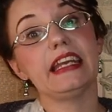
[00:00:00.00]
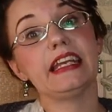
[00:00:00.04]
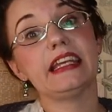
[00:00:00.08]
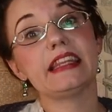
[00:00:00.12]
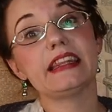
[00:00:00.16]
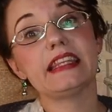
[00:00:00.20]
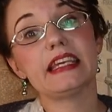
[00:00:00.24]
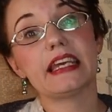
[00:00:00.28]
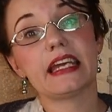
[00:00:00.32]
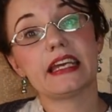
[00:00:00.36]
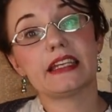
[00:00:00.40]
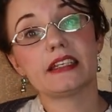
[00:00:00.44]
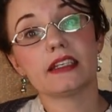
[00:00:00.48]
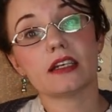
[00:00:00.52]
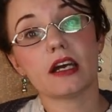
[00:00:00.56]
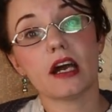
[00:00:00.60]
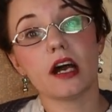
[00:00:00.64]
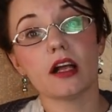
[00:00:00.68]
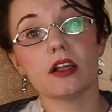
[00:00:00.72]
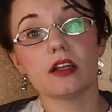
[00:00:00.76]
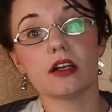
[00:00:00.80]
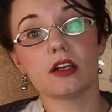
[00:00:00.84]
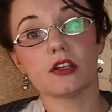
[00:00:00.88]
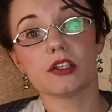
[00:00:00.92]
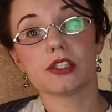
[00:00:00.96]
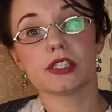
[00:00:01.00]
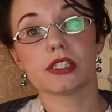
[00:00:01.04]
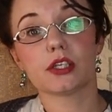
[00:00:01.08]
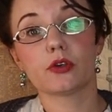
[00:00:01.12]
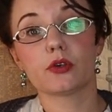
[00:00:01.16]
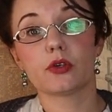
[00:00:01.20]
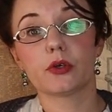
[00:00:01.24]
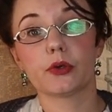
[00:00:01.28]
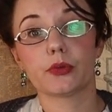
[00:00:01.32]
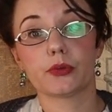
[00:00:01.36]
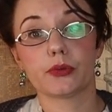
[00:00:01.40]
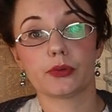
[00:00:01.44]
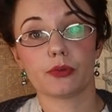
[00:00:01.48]
In the end, I'll
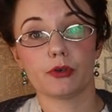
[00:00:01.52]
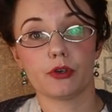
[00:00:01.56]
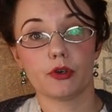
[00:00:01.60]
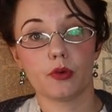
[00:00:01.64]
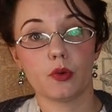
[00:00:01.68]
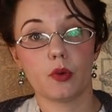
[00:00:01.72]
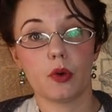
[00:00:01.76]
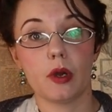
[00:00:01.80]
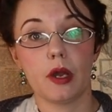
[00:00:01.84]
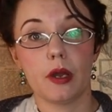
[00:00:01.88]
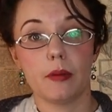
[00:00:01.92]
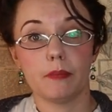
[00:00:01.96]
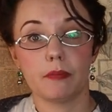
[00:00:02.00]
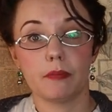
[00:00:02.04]
also go through